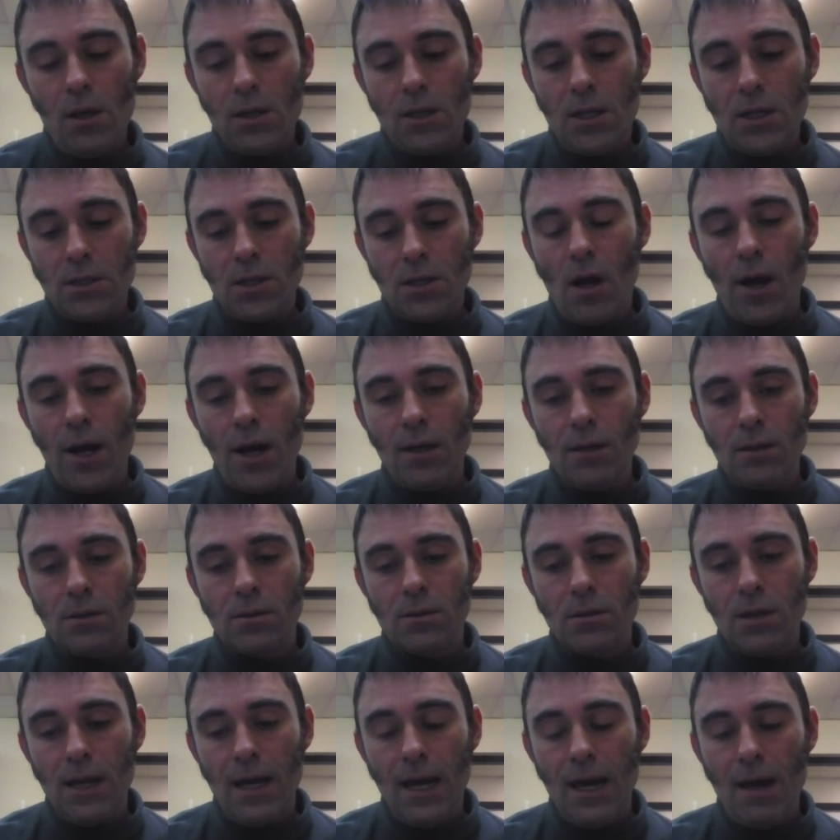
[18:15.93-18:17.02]

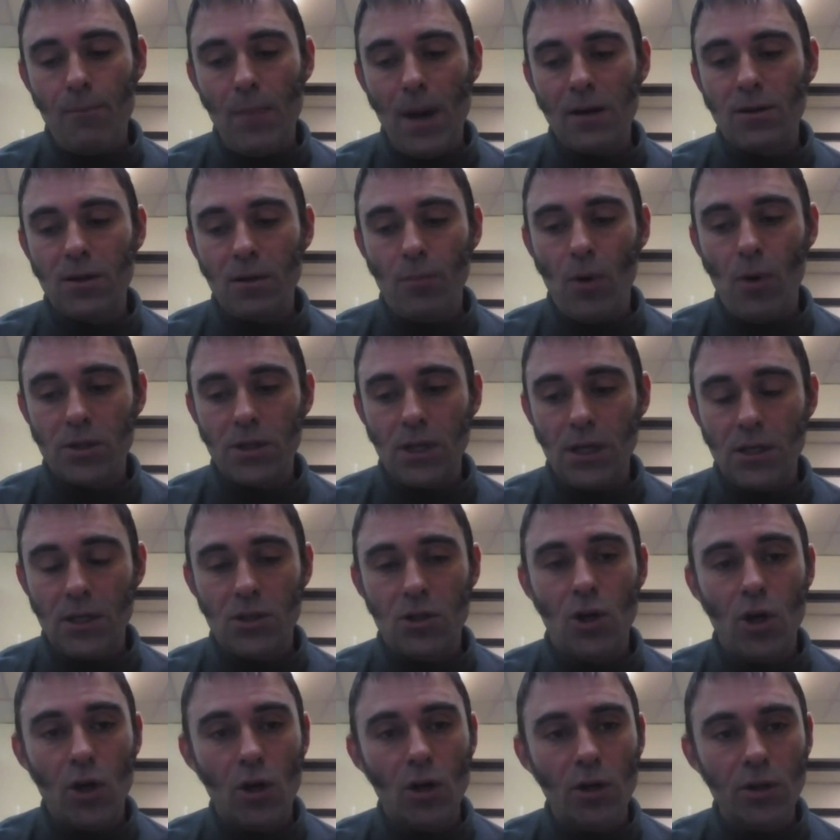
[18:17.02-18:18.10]
designed uh, battery box
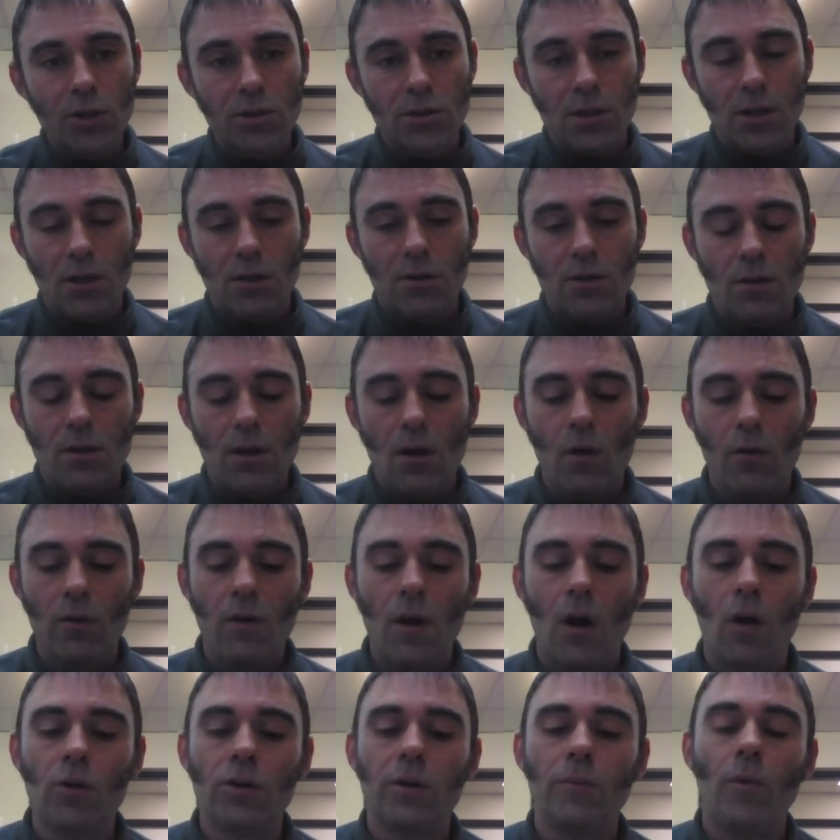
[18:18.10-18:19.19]
internals that
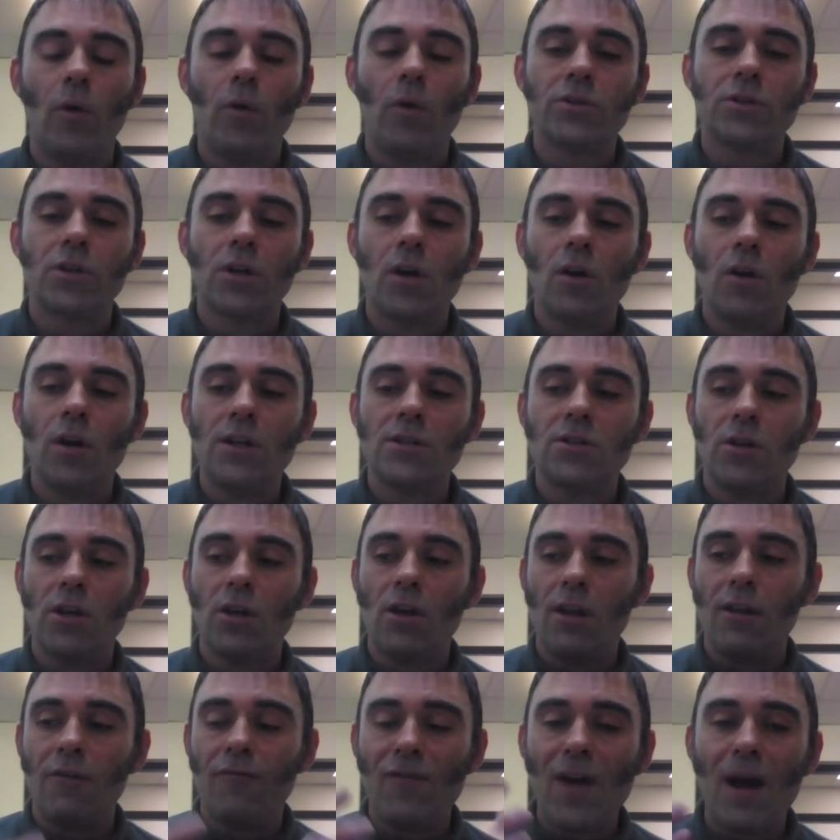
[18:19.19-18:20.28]
hold, hold them all securely. So you've
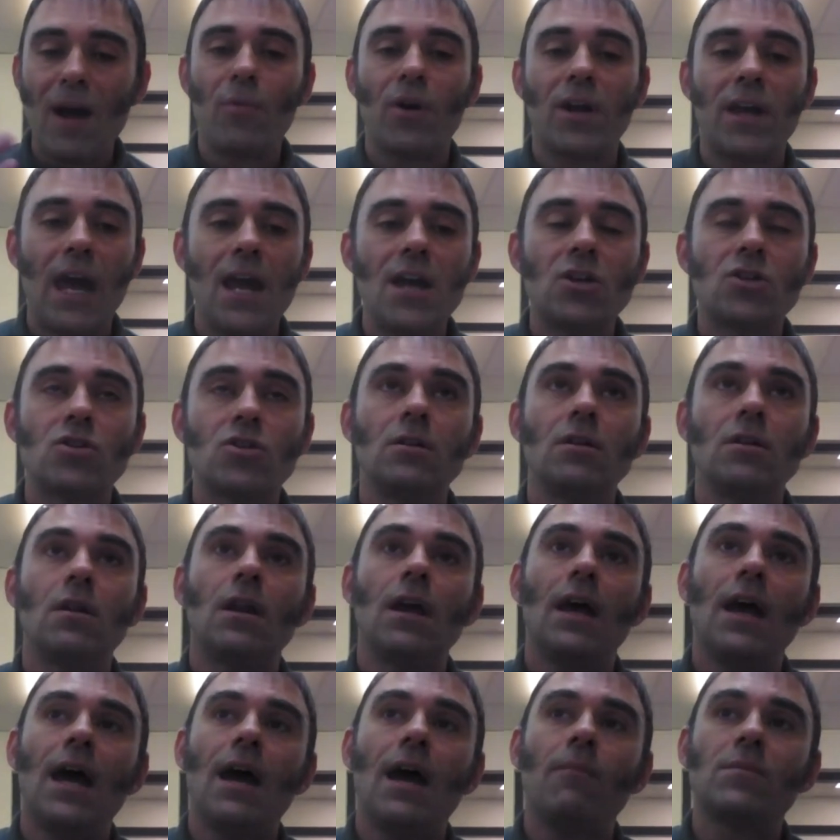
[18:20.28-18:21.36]
got the fabrication
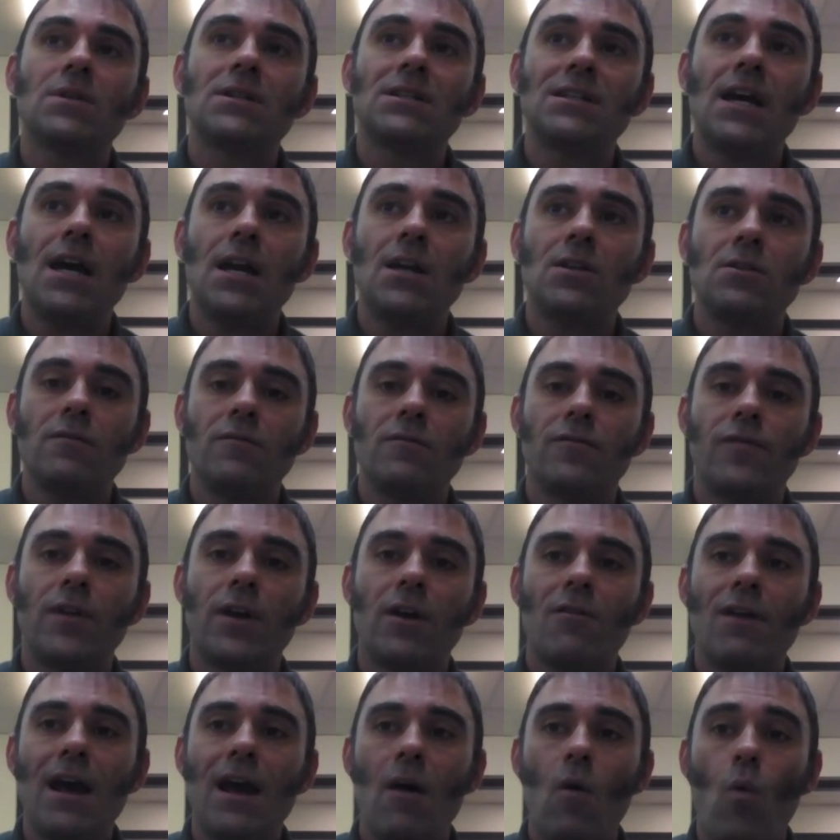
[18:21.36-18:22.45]
um, stage of
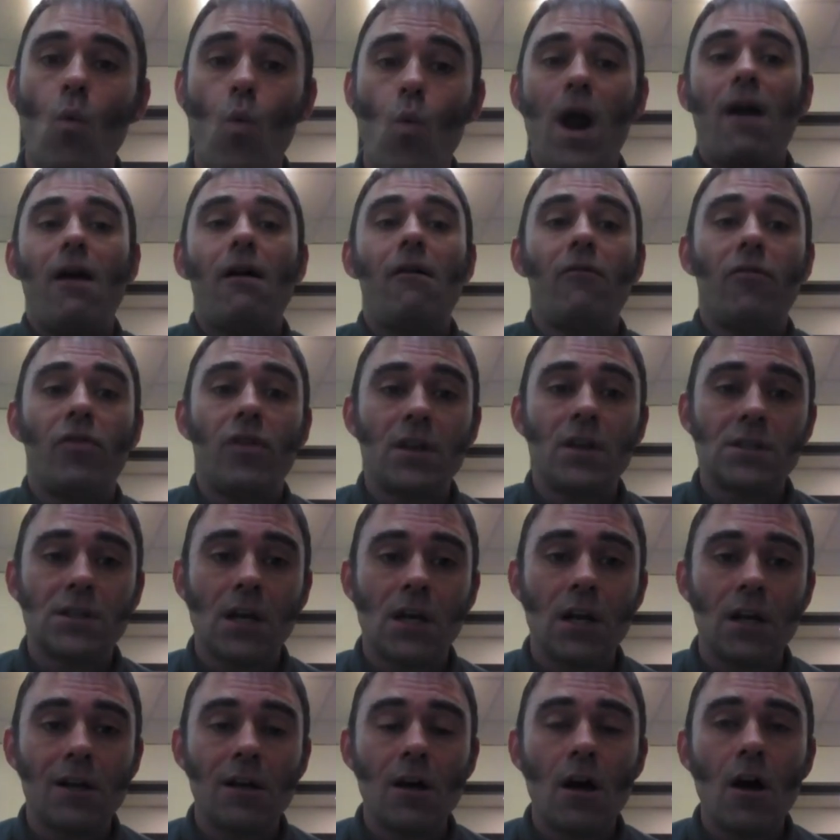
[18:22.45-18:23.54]
figuring out where everything's
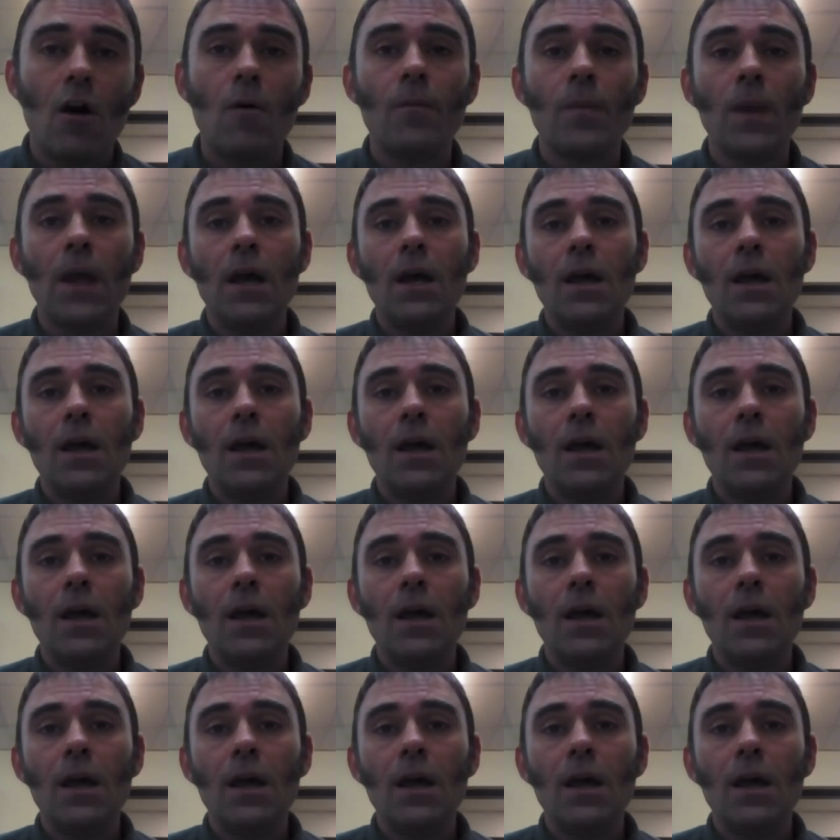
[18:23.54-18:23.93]
going to go.